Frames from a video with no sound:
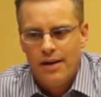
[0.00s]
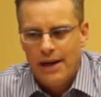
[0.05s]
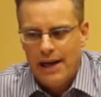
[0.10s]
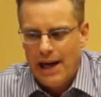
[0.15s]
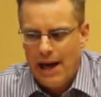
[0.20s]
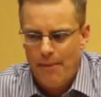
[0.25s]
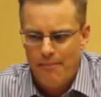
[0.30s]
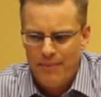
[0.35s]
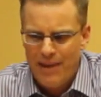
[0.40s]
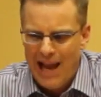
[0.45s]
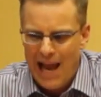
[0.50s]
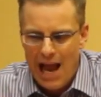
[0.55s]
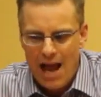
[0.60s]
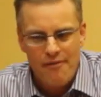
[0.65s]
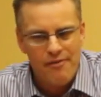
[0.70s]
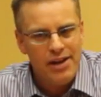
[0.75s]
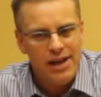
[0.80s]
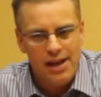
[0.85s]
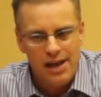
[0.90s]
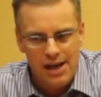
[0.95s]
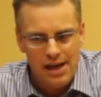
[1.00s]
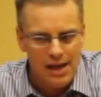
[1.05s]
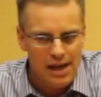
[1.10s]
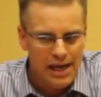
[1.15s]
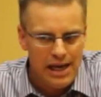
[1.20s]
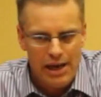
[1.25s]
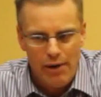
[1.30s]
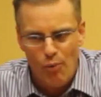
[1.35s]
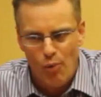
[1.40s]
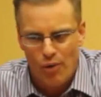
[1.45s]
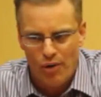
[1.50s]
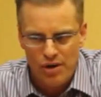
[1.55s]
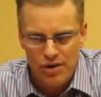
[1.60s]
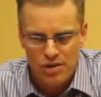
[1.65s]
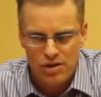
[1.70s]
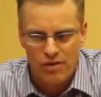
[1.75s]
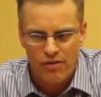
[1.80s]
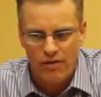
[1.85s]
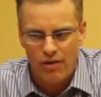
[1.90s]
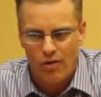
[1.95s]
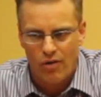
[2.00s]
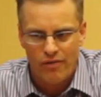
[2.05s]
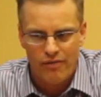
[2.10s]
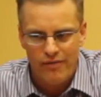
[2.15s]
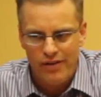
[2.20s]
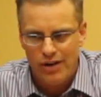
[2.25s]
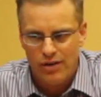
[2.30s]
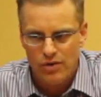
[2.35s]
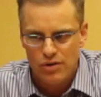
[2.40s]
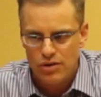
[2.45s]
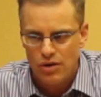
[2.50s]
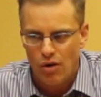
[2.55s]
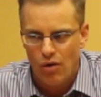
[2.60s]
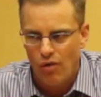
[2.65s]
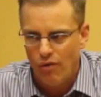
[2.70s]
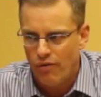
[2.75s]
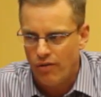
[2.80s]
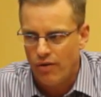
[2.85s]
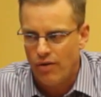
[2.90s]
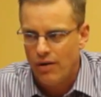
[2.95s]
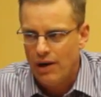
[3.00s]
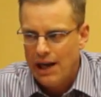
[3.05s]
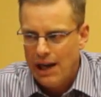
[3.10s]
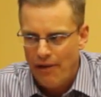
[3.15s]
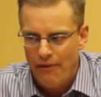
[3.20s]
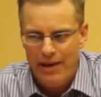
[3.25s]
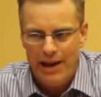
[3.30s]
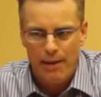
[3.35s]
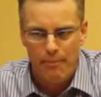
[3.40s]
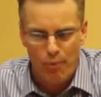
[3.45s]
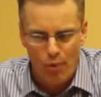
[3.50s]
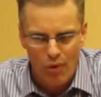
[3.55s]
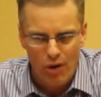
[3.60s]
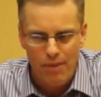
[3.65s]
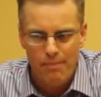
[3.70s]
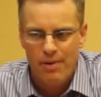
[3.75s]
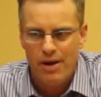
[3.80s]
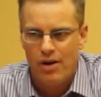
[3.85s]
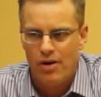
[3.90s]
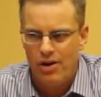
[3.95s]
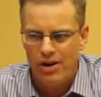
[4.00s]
having any worries or fears over the appointment,